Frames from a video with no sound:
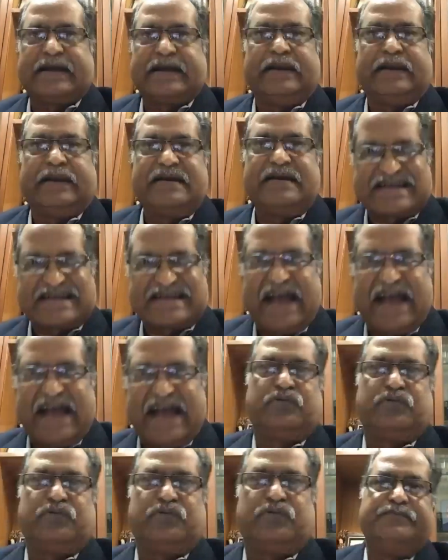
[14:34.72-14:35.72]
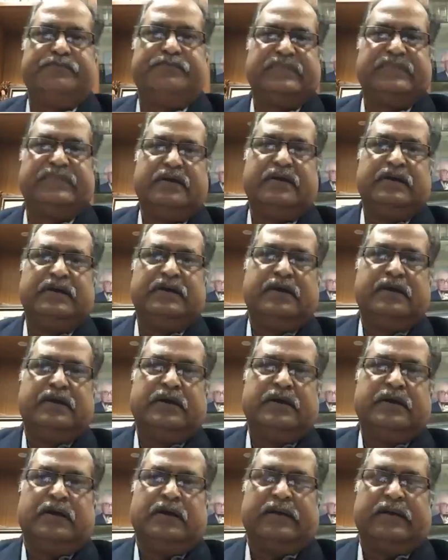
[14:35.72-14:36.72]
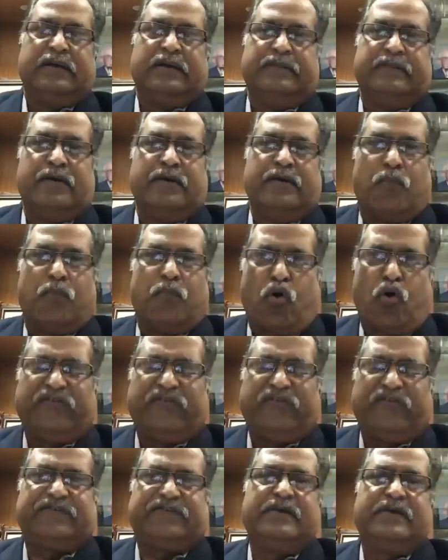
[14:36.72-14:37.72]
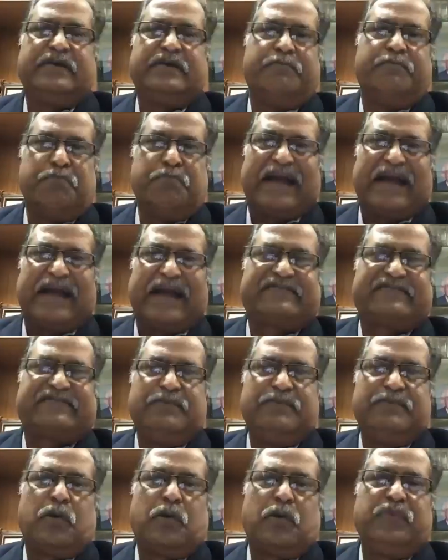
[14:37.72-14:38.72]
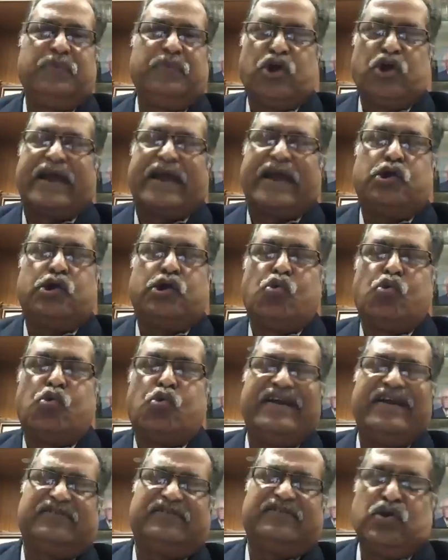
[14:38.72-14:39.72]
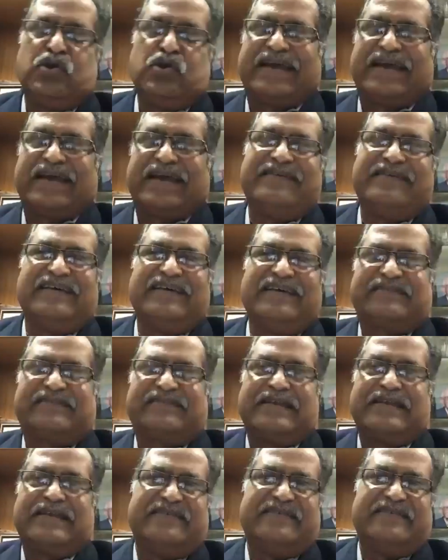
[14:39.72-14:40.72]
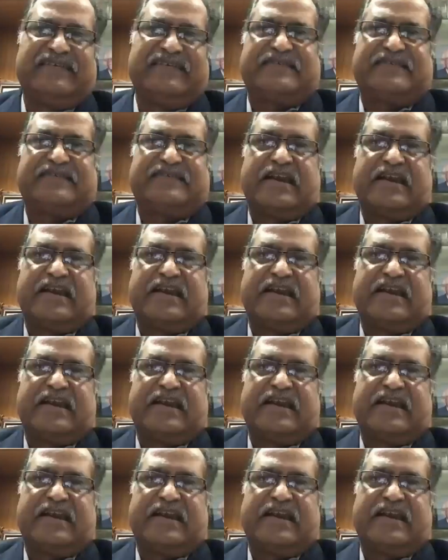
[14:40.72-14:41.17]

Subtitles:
transferred, the most maximum you can do is you can just register an FIR.